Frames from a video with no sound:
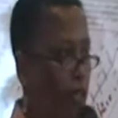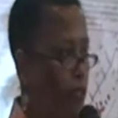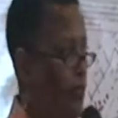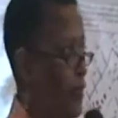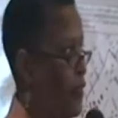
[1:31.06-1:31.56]

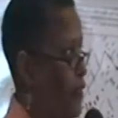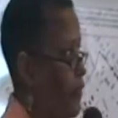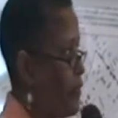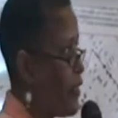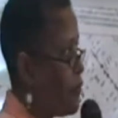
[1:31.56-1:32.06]
that
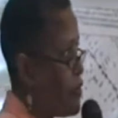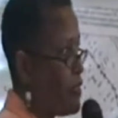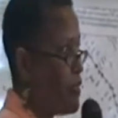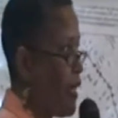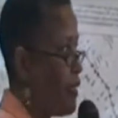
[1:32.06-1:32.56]
there
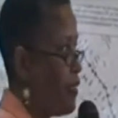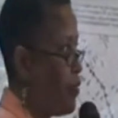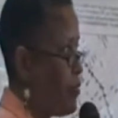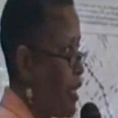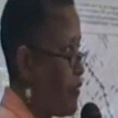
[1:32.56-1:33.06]
was not a
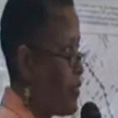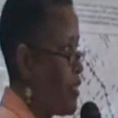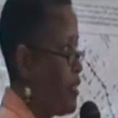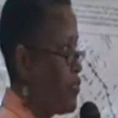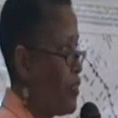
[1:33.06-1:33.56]
whole lot of
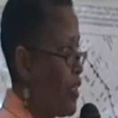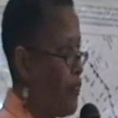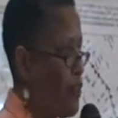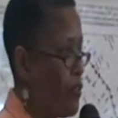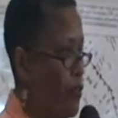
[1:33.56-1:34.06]
attention
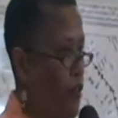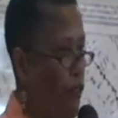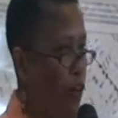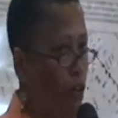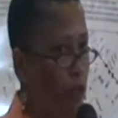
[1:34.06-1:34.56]
given to
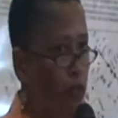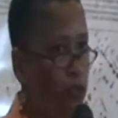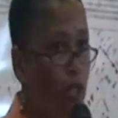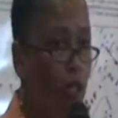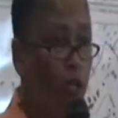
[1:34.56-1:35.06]

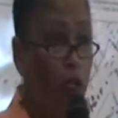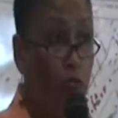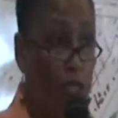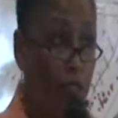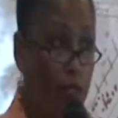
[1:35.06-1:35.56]
environmental
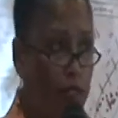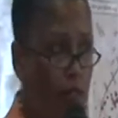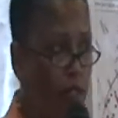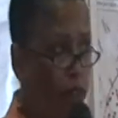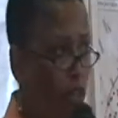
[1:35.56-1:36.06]

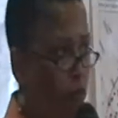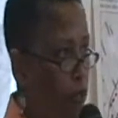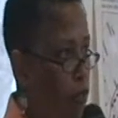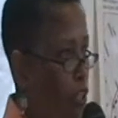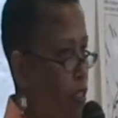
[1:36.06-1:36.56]
racism and
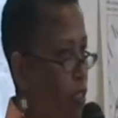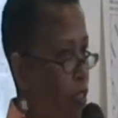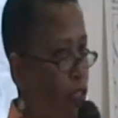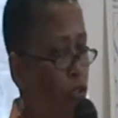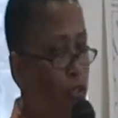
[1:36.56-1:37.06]
environmental
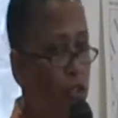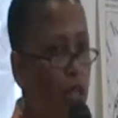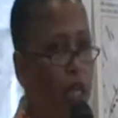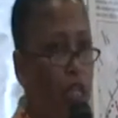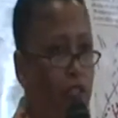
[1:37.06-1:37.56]
justice issues.
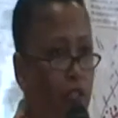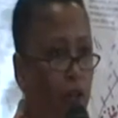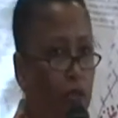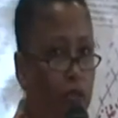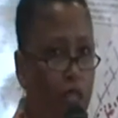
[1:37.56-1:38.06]
And
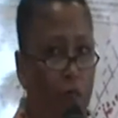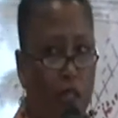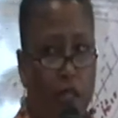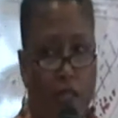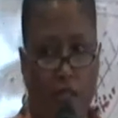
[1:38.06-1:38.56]
so
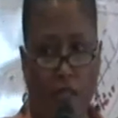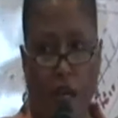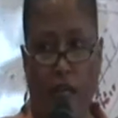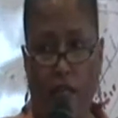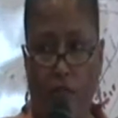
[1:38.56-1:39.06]
CBE
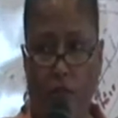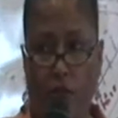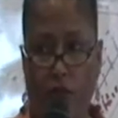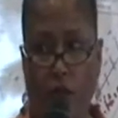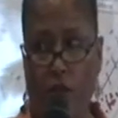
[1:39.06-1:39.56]
decided
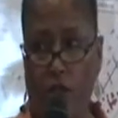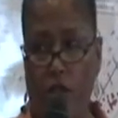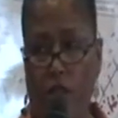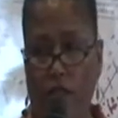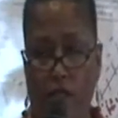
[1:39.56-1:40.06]
to
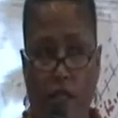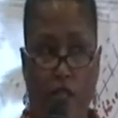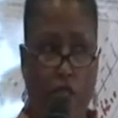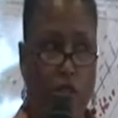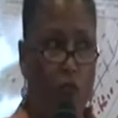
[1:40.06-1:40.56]
focus its
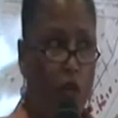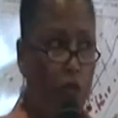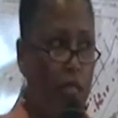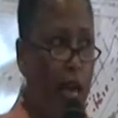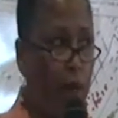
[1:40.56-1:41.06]
attention on
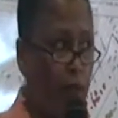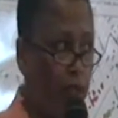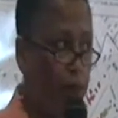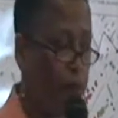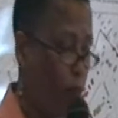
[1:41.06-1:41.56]
what was
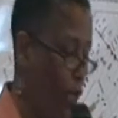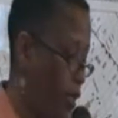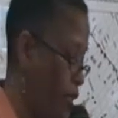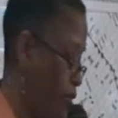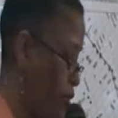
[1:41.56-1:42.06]
happening
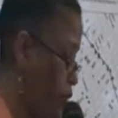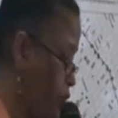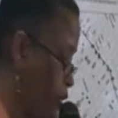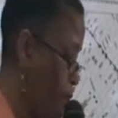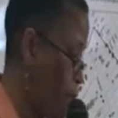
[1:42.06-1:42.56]
in East
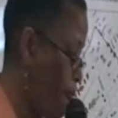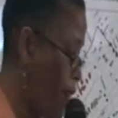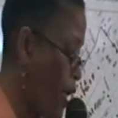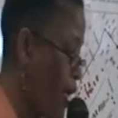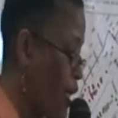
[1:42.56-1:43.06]
Oakland.
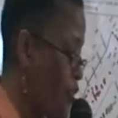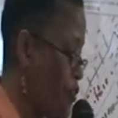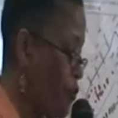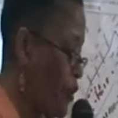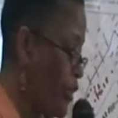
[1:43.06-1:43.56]
And
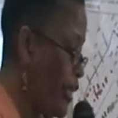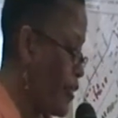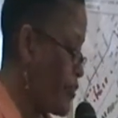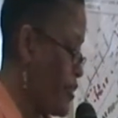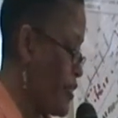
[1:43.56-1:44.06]
so we're
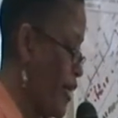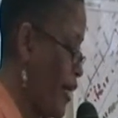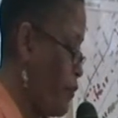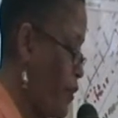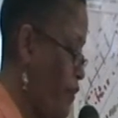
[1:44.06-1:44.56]
here
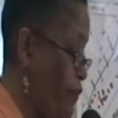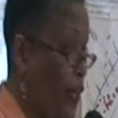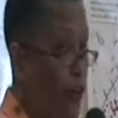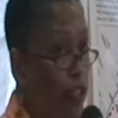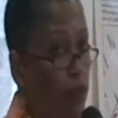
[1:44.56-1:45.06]
today with a
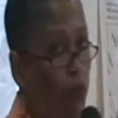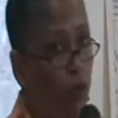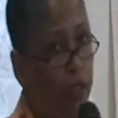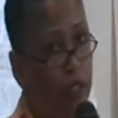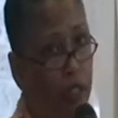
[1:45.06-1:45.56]
very
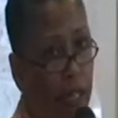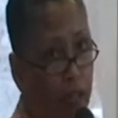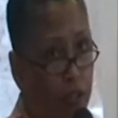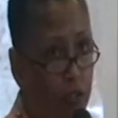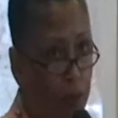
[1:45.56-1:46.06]
important
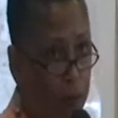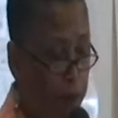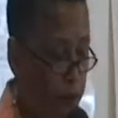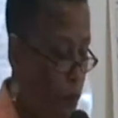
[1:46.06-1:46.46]
announcement,